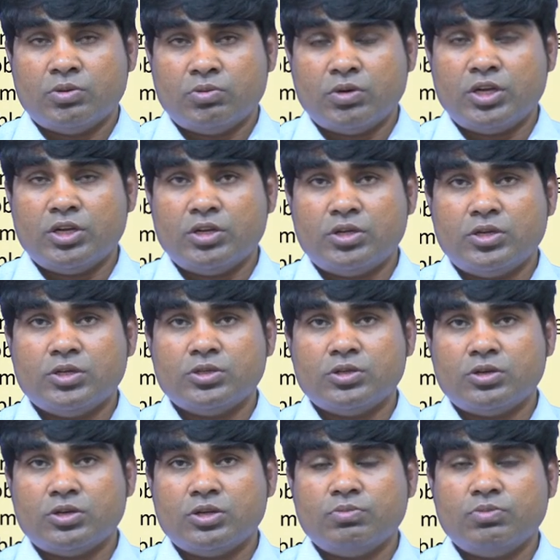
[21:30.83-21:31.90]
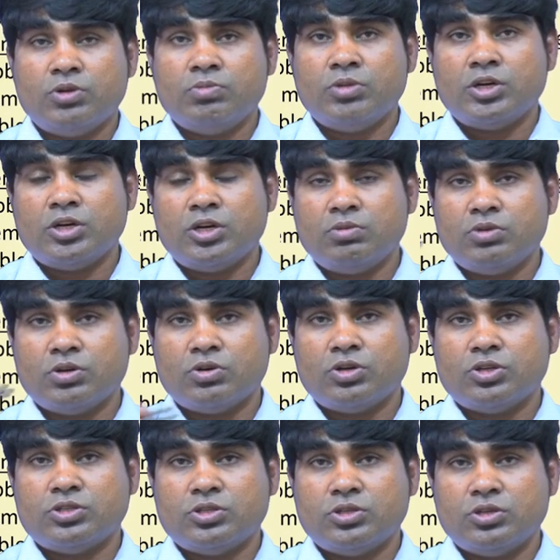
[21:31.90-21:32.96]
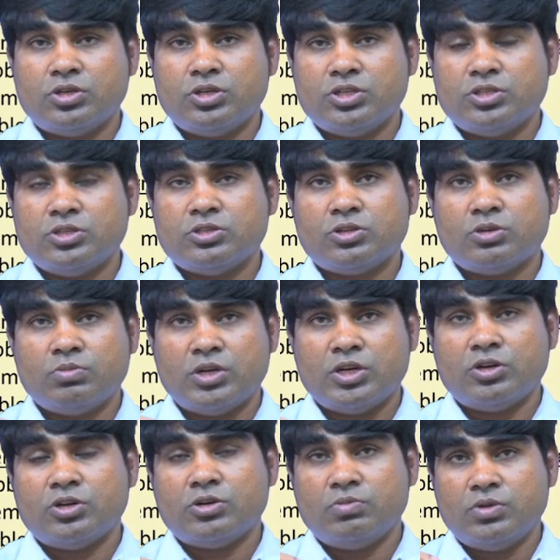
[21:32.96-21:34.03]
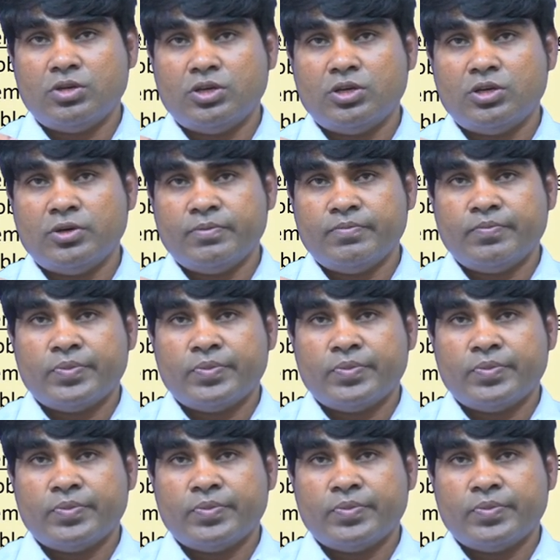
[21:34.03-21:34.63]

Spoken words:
Why it is not implemented? Because your decision may not be